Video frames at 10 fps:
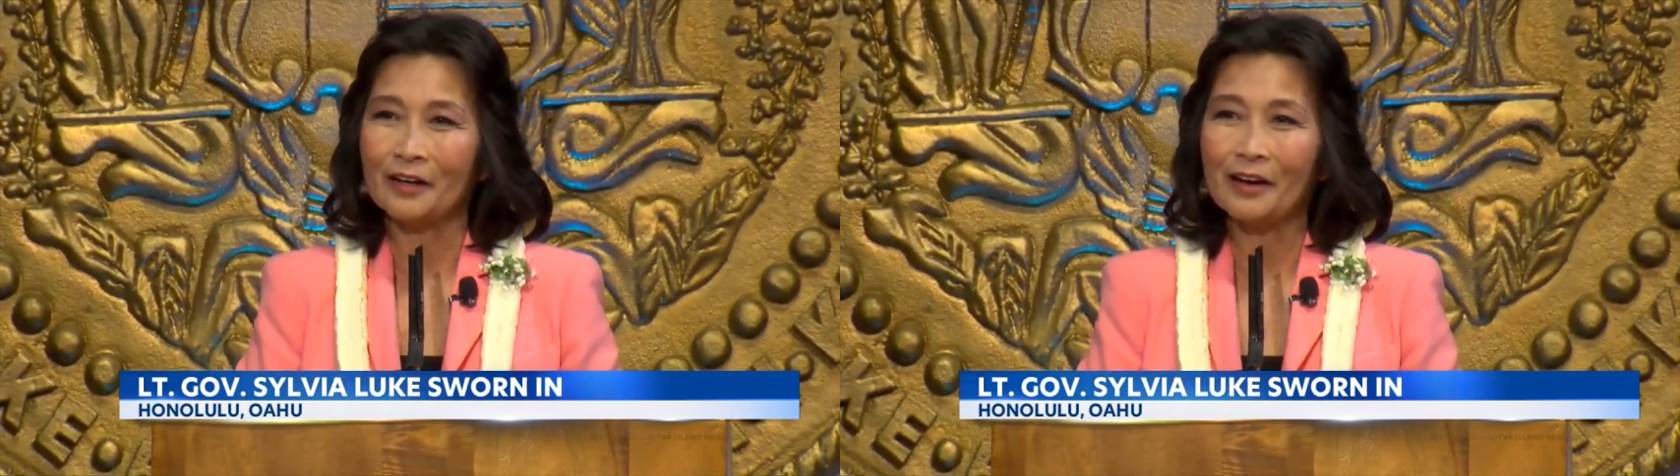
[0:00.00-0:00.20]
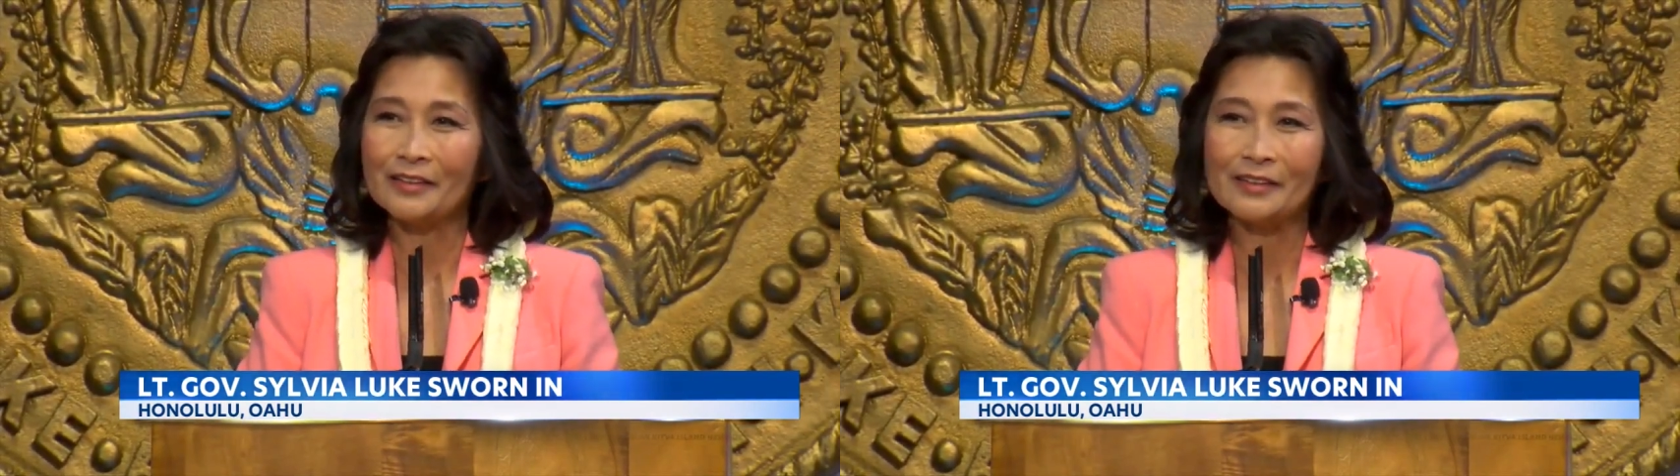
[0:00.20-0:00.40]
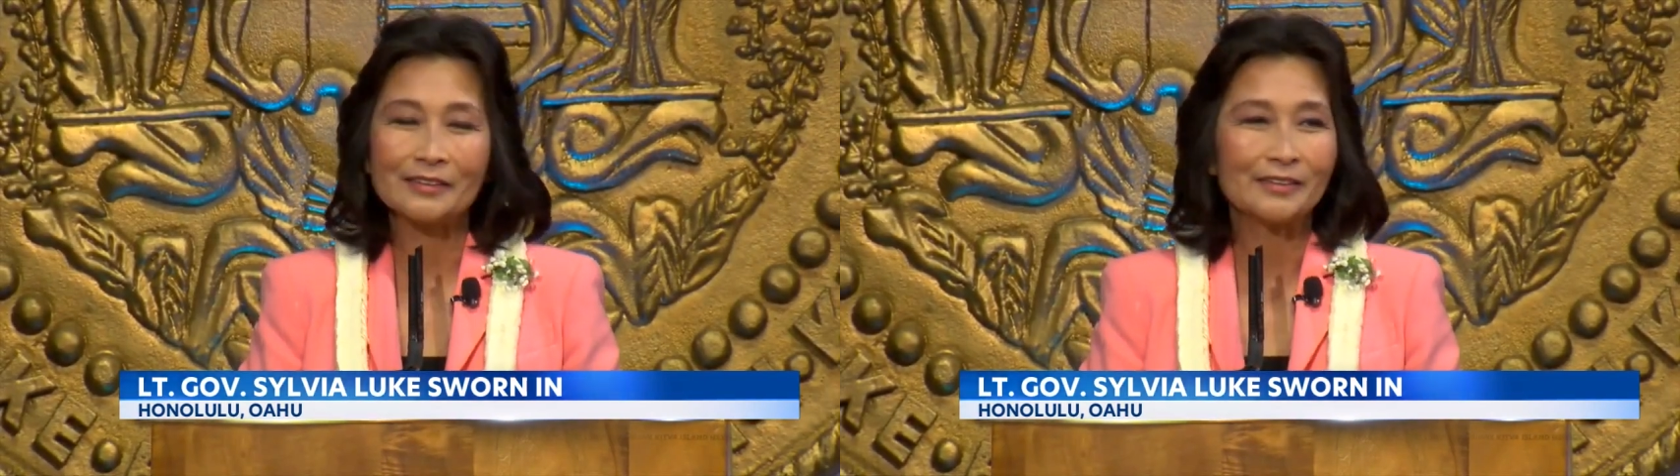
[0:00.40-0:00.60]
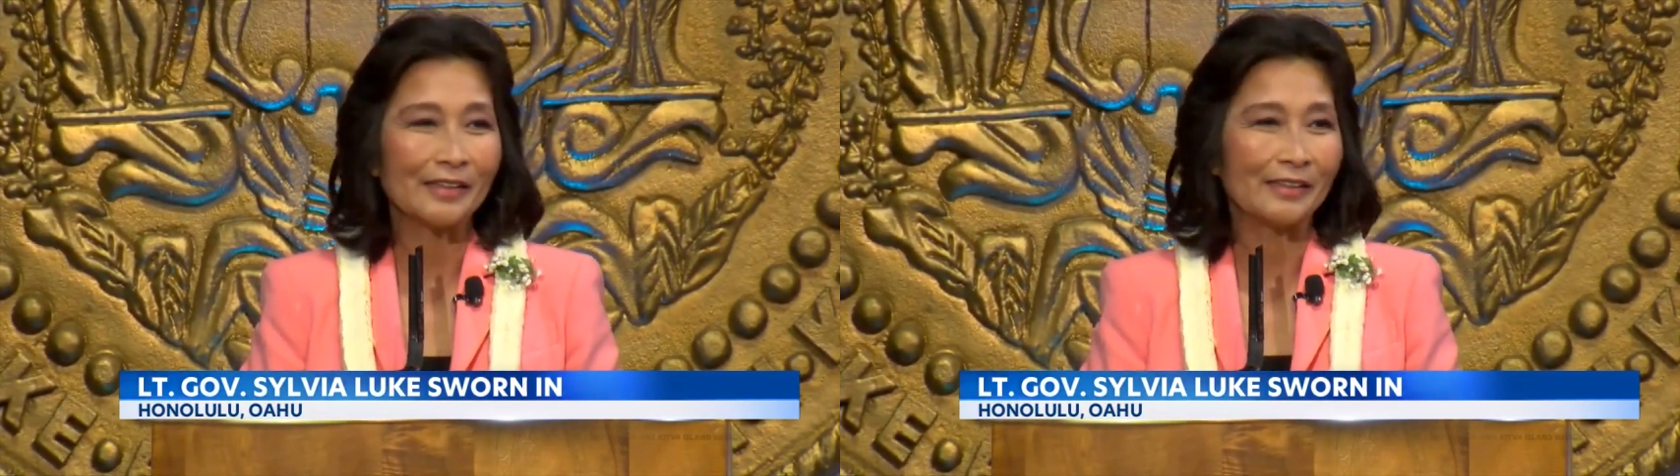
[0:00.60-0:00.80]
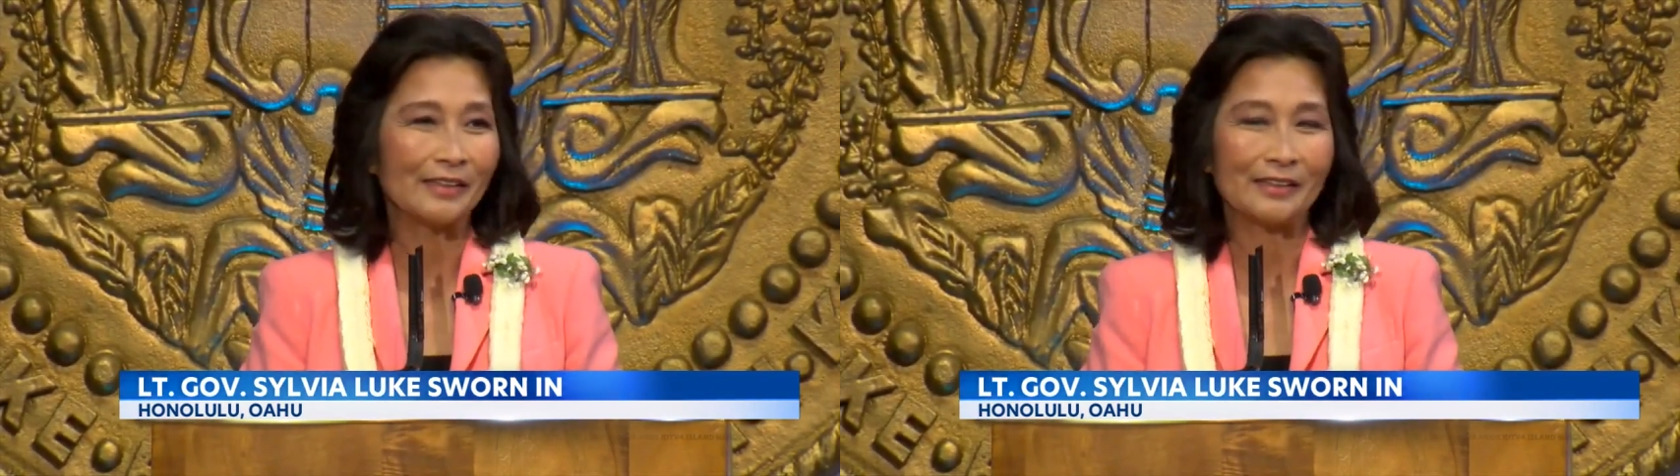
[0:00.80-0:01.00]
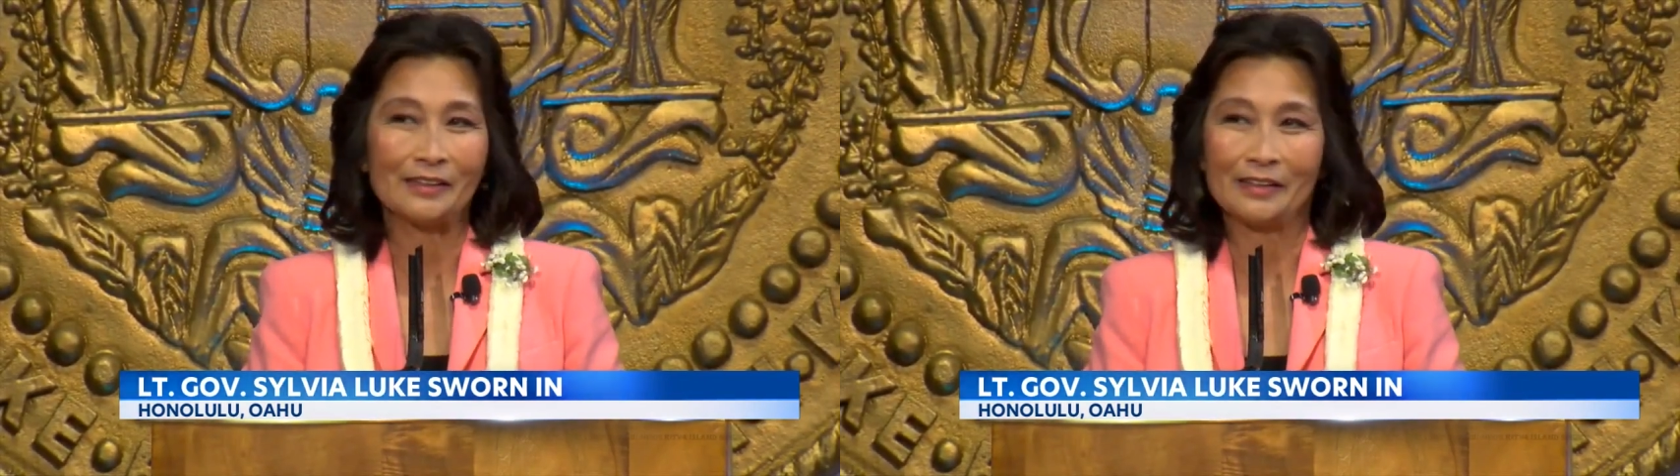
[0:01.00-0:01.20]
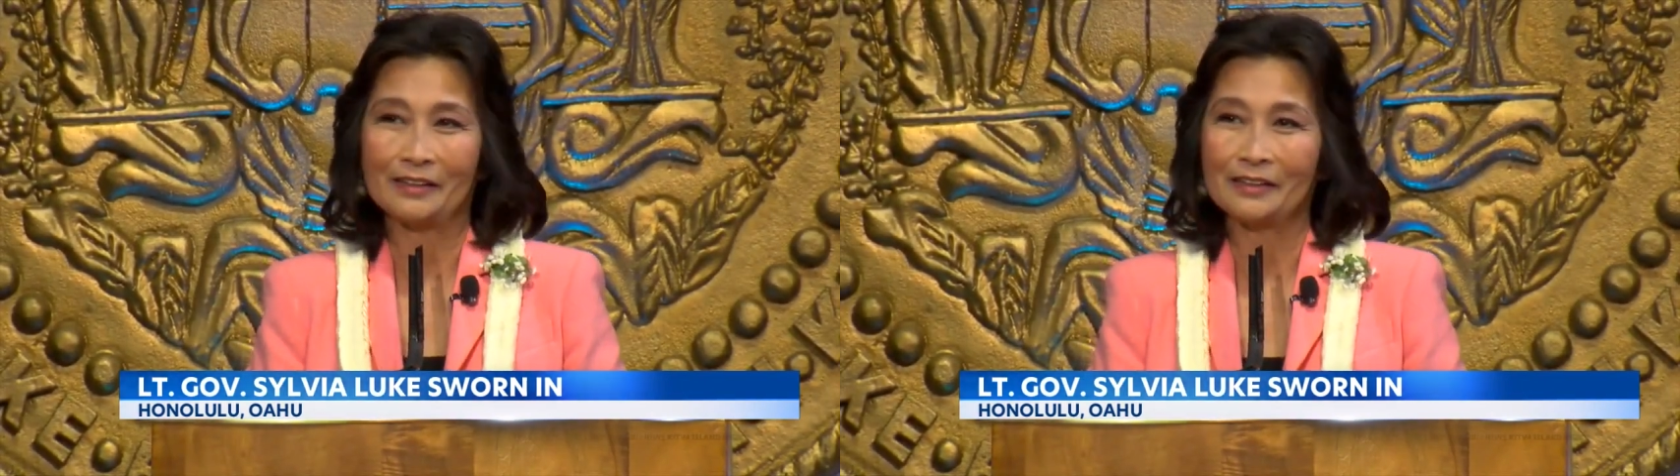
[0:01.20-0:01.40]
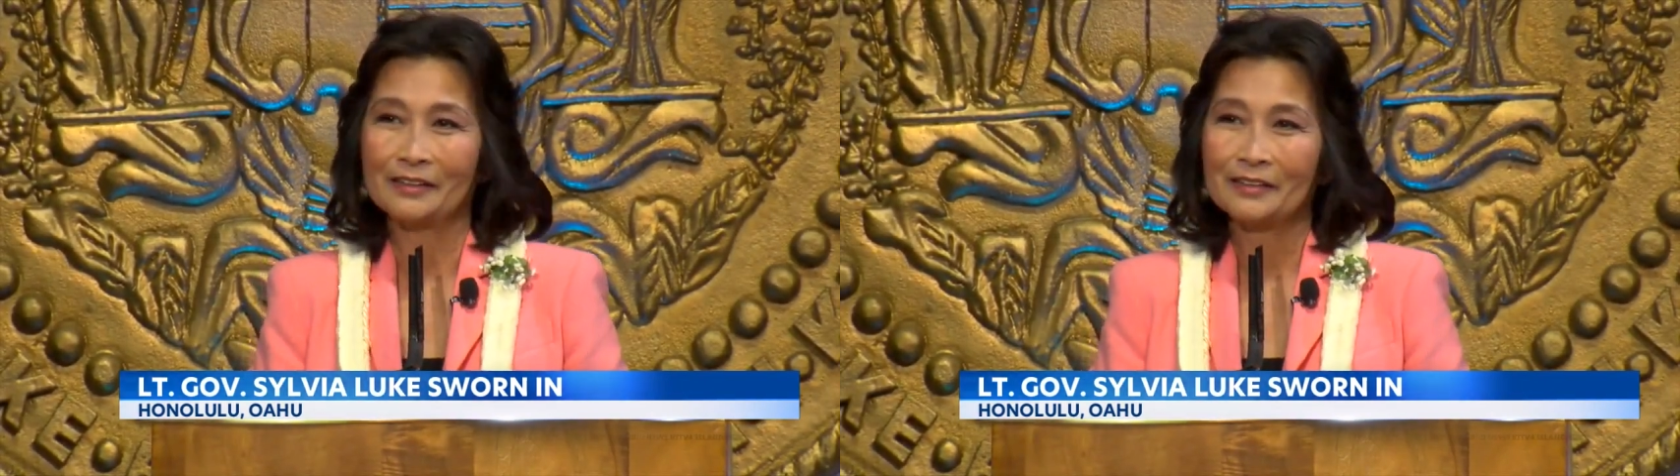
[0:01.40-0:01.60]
taught us anything,